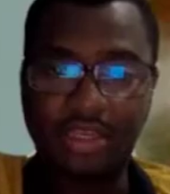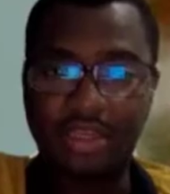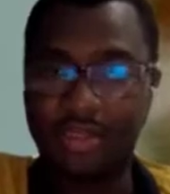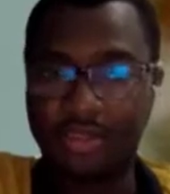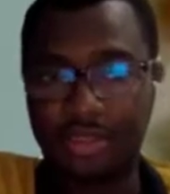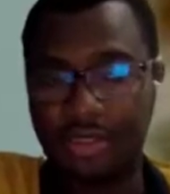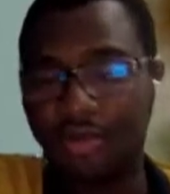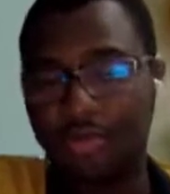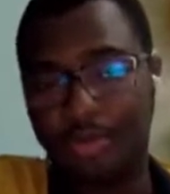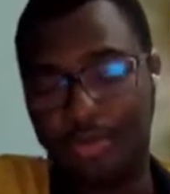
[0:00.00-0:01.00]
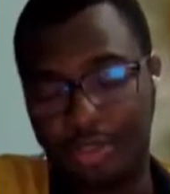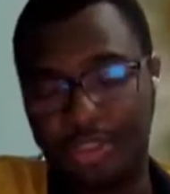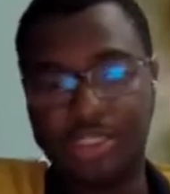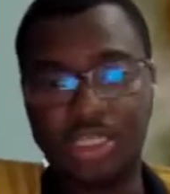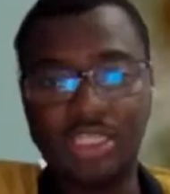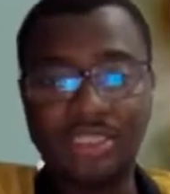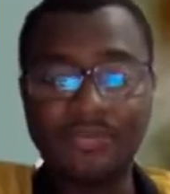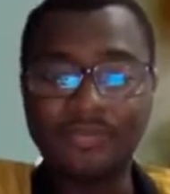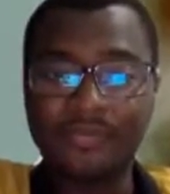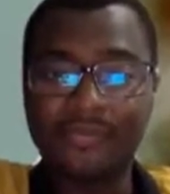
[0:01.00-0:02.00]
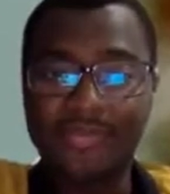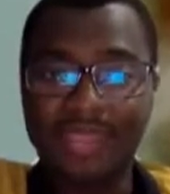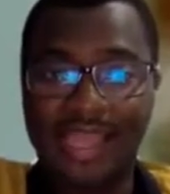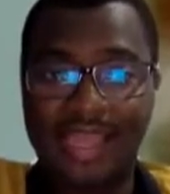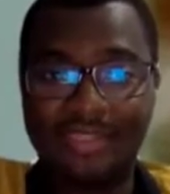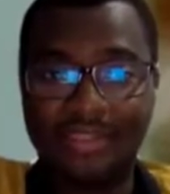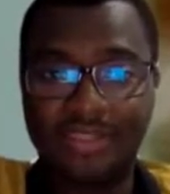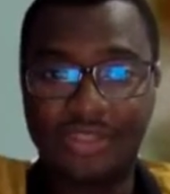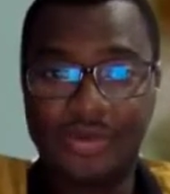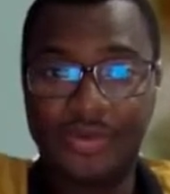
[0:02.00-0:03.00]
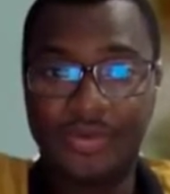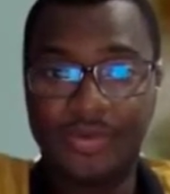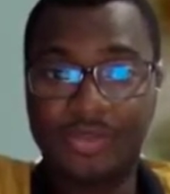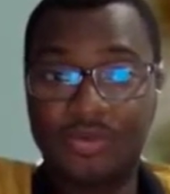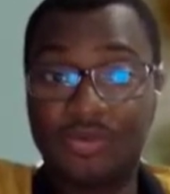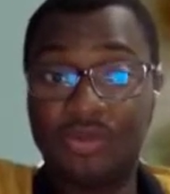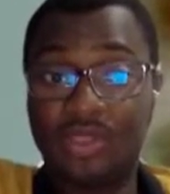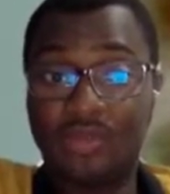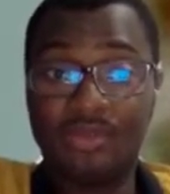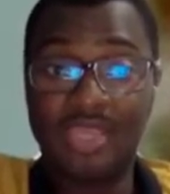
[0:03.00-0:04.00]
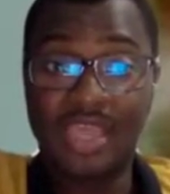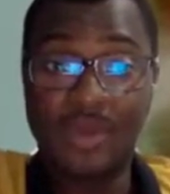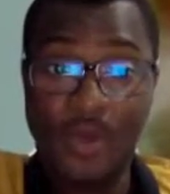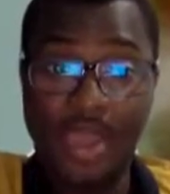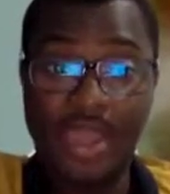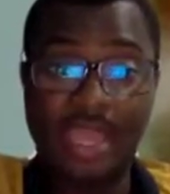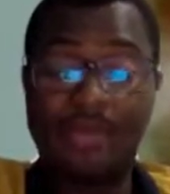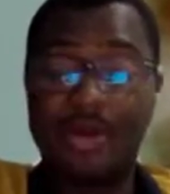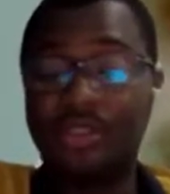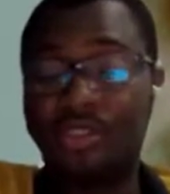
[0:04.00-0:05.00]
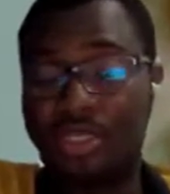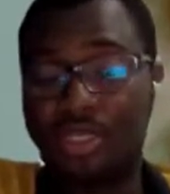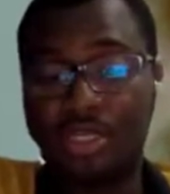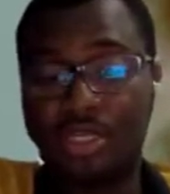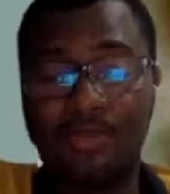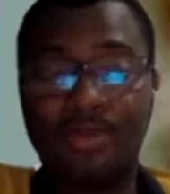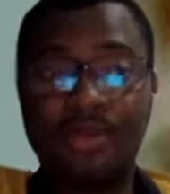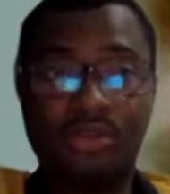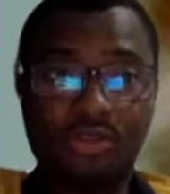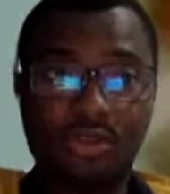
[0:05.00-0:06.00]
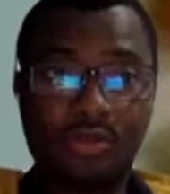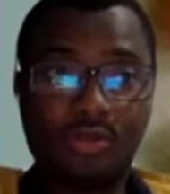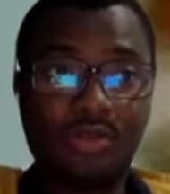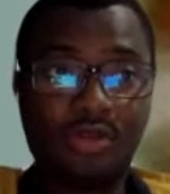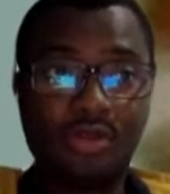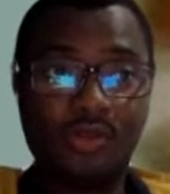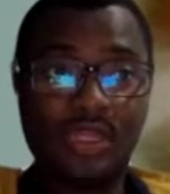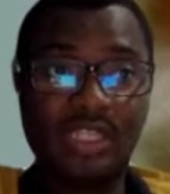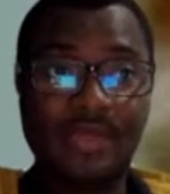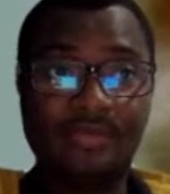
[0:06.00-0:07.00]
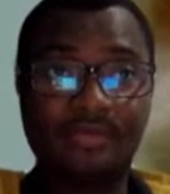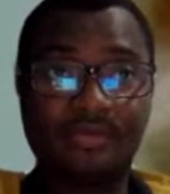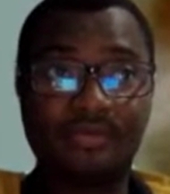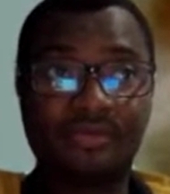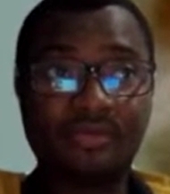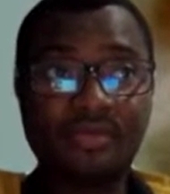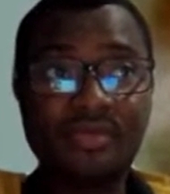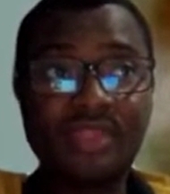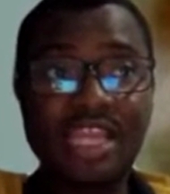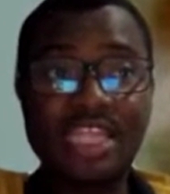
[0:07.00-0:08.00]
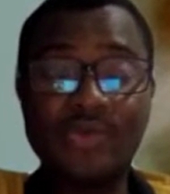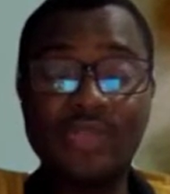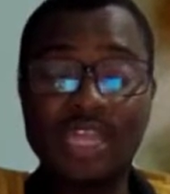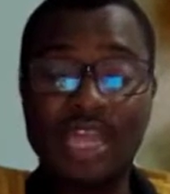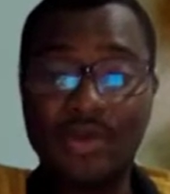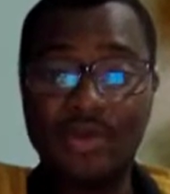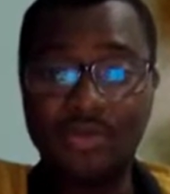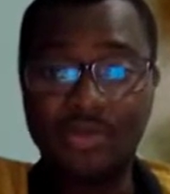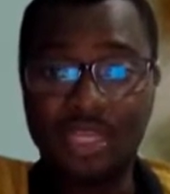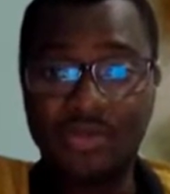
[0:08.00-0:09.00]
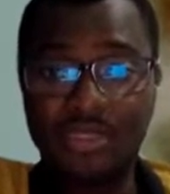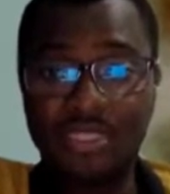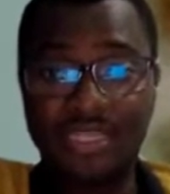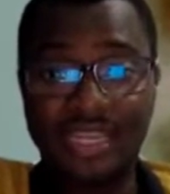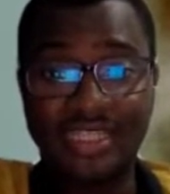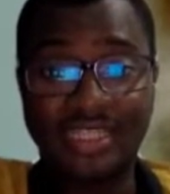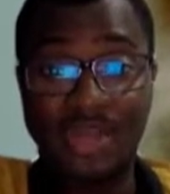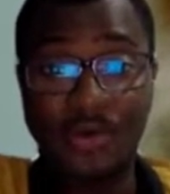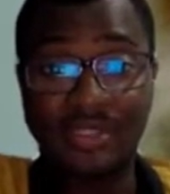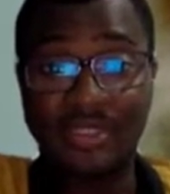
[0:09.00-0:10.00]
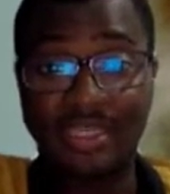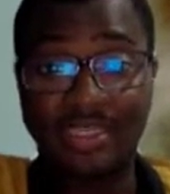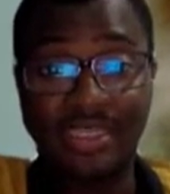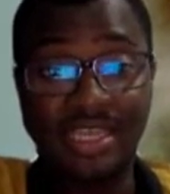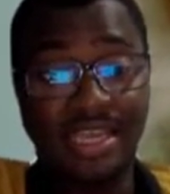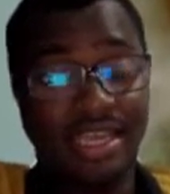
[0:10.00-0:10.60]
and population, and we should be aware about the stroke, because that's what I want to tell you is that nowadays,